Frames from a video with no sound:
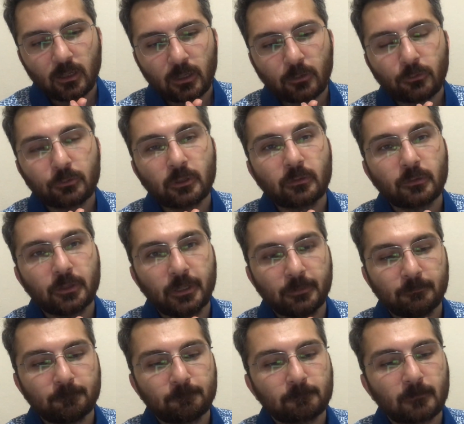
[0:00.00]
according to
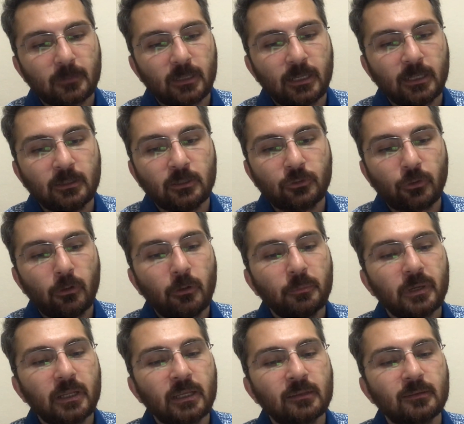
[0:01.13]
him, in
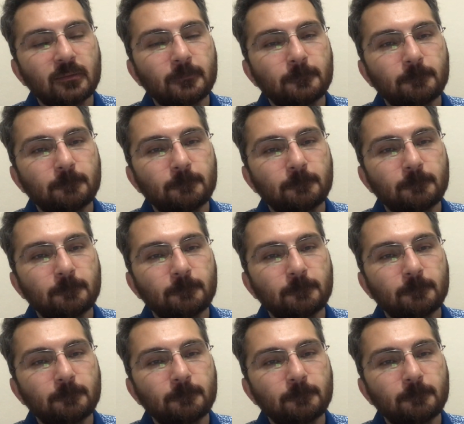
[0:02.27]
determining